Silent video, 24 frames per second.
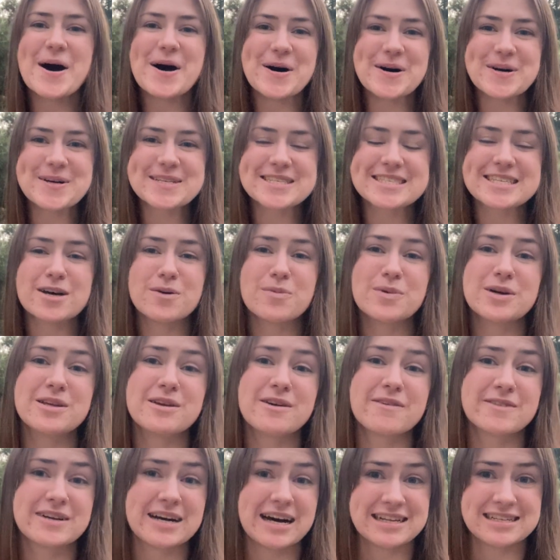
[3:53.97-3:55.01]
Also, when
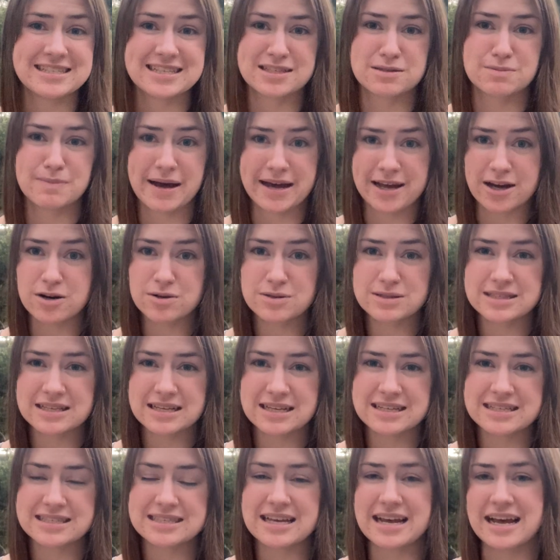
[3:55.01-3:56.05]
you have gut dysbiosis